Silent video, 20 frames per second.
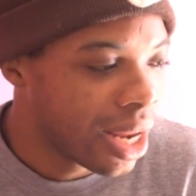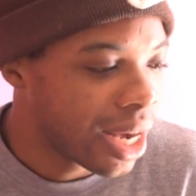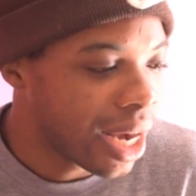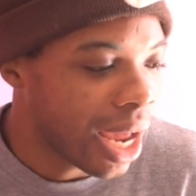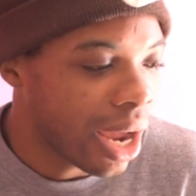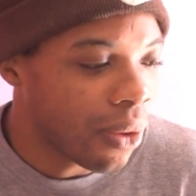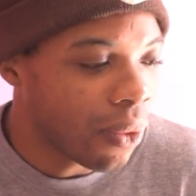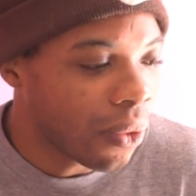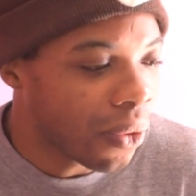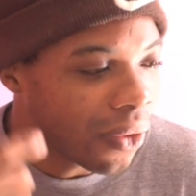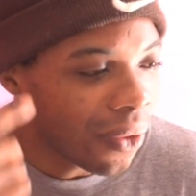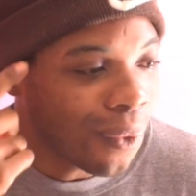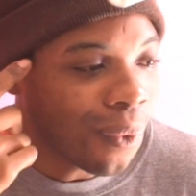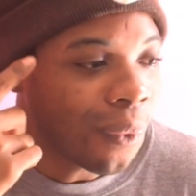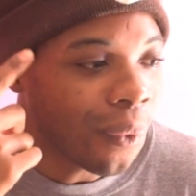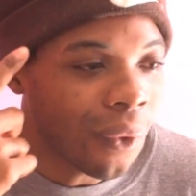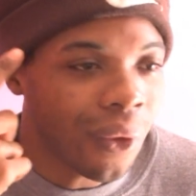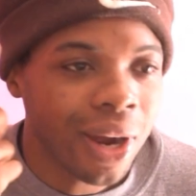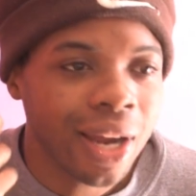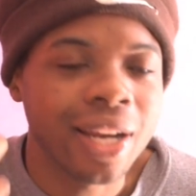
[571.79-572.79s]
Like,
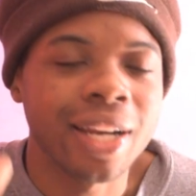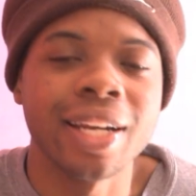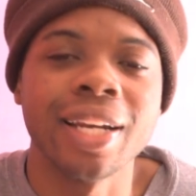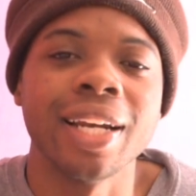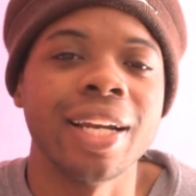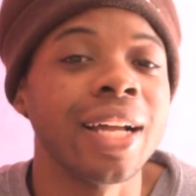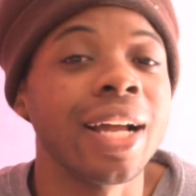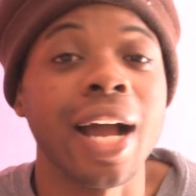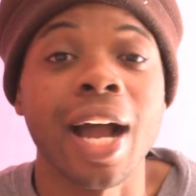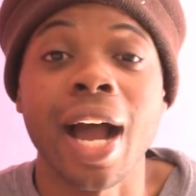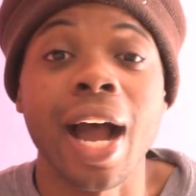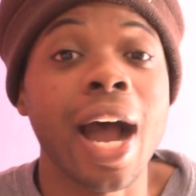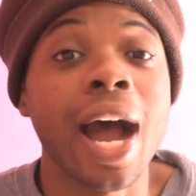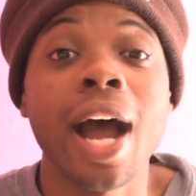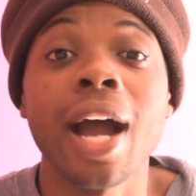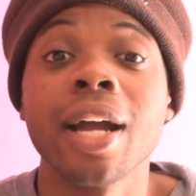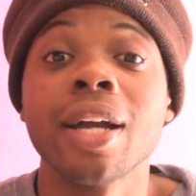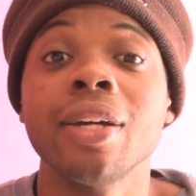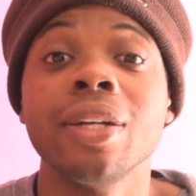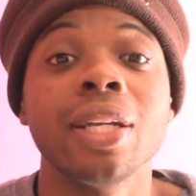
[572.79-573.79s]
what?
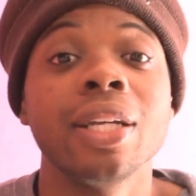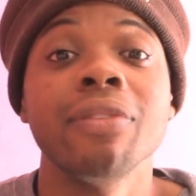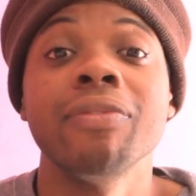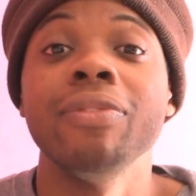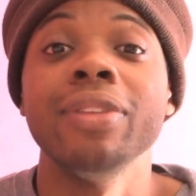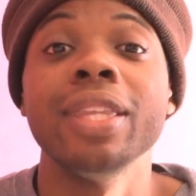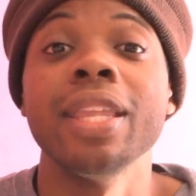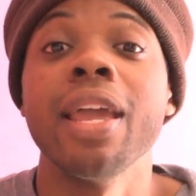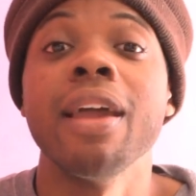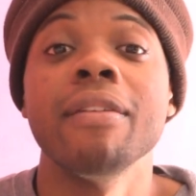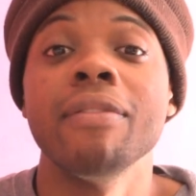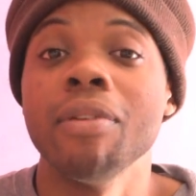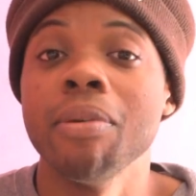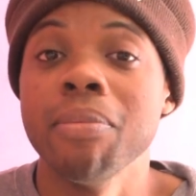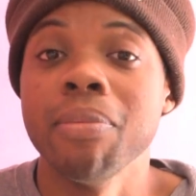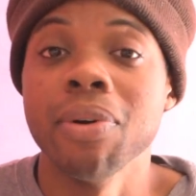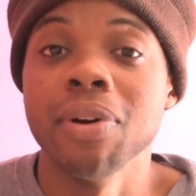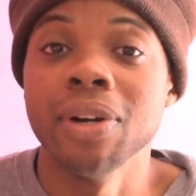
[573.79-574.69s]
I could have never.